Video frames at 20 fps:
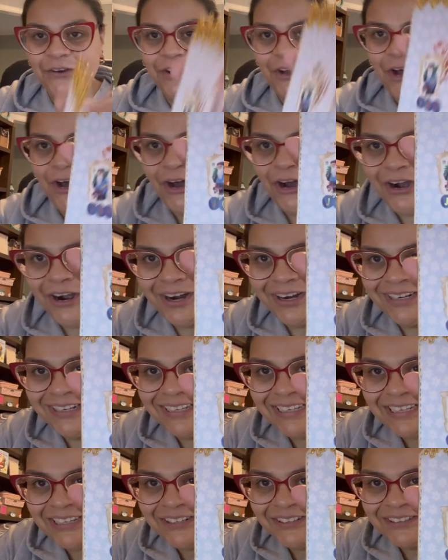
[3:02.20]
card.
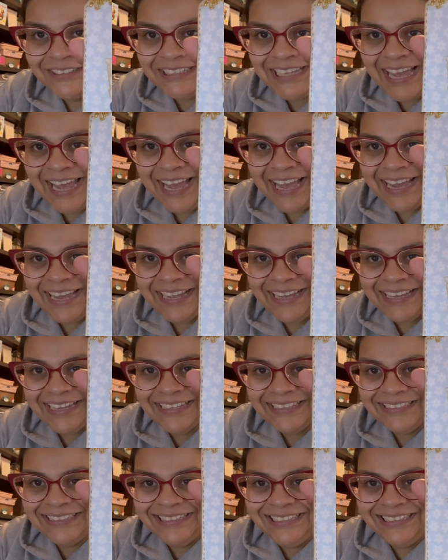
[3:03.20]
Look at her tag.
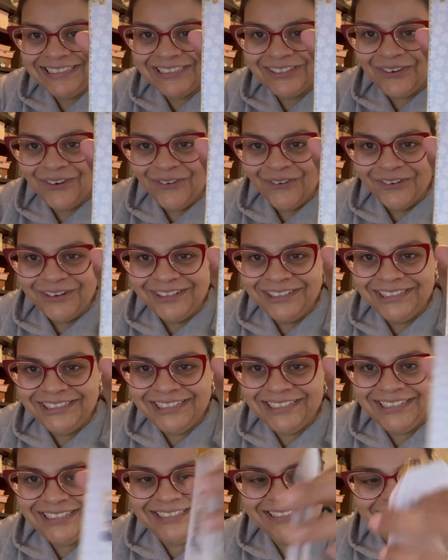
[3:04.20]
Isn't this
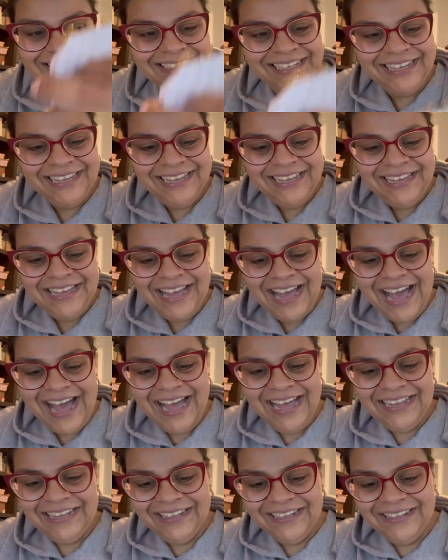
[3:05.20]
gorgeous?
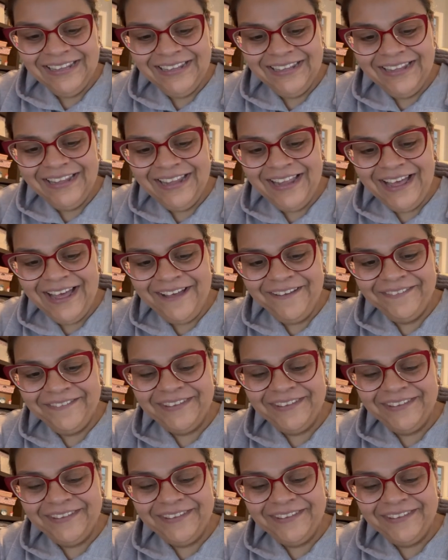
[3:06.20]
I love